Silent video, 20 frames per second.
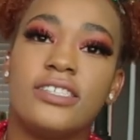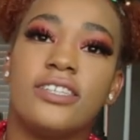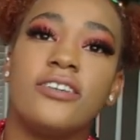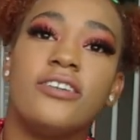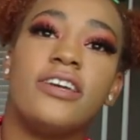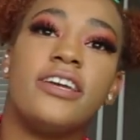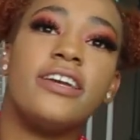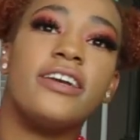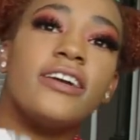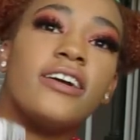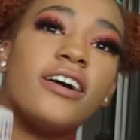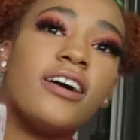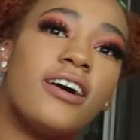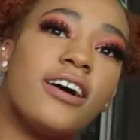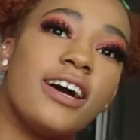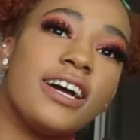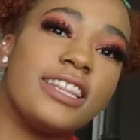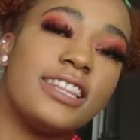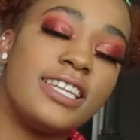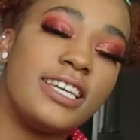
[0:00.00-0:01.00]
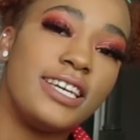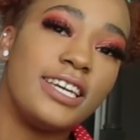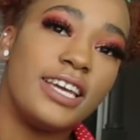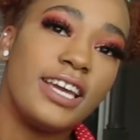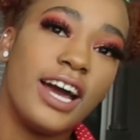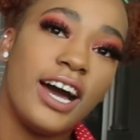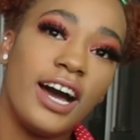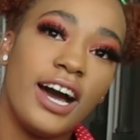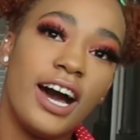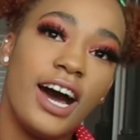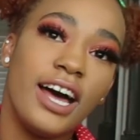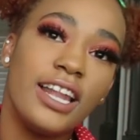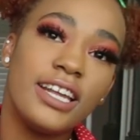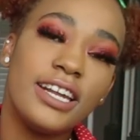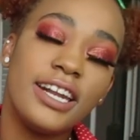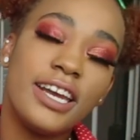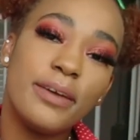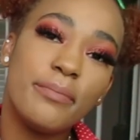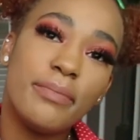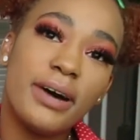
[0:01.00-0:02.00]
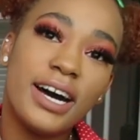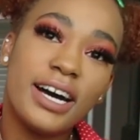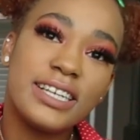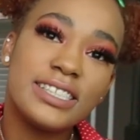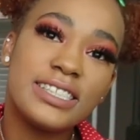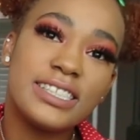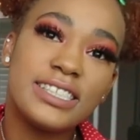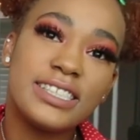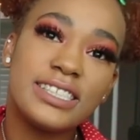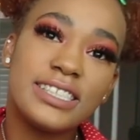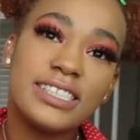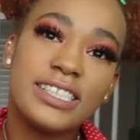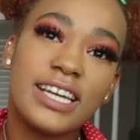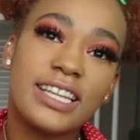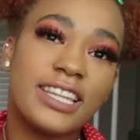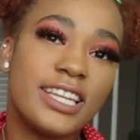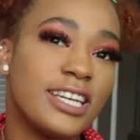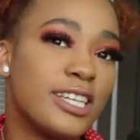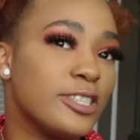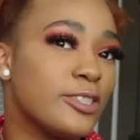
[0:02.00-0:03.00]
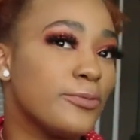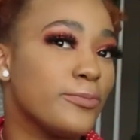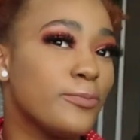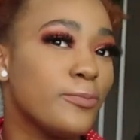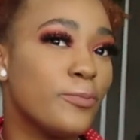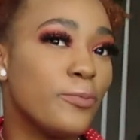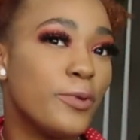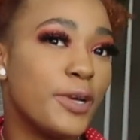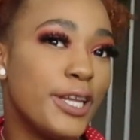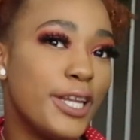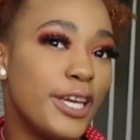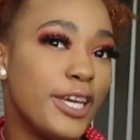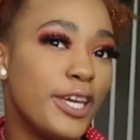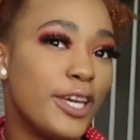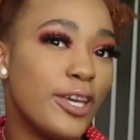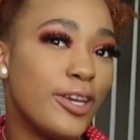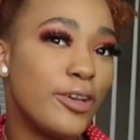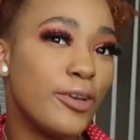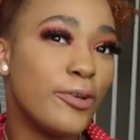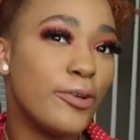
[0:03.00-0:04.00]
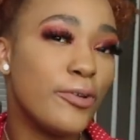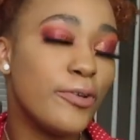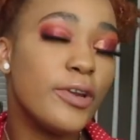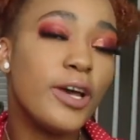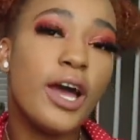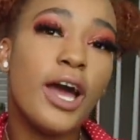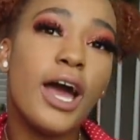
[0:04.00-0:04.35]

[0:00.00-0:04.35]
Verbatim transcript: So here are the holiday boxes. I think it's really cute.